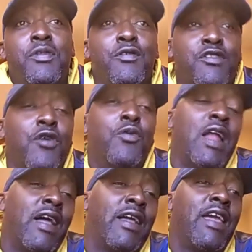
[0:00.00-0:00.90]
And so when
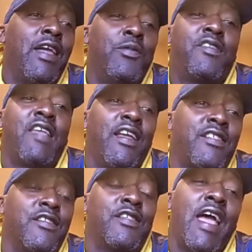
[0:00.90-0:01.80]
I came to
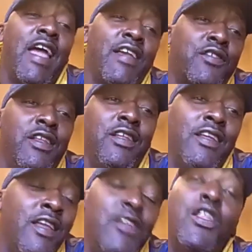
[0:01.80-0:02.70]
Texas,
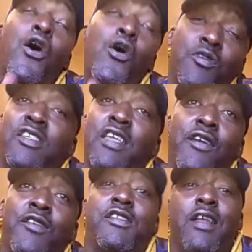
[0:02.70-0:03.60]

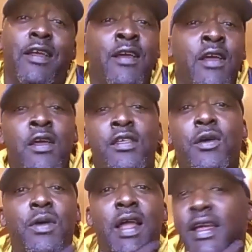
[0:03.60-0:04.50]
seriously. So
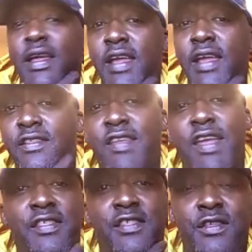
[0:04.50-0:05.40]
when I came to
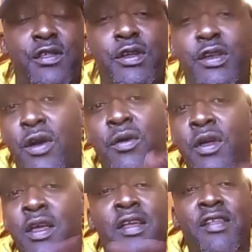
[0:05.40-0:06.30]
Texas,
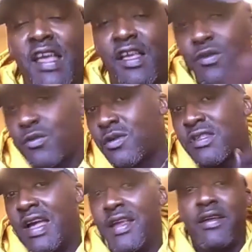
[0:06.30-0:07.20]
Texas was
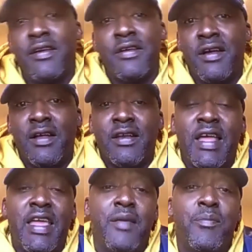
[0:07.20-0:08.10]
kind of
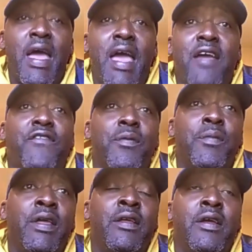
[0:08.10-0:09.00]
laid back from
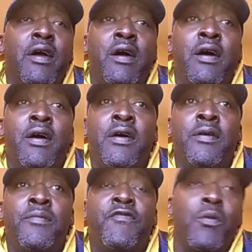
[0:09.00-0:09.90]
me
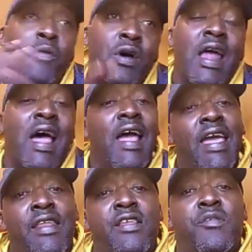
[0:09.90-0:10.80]
from what I
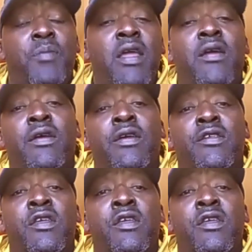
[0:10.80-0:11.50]
had experienced.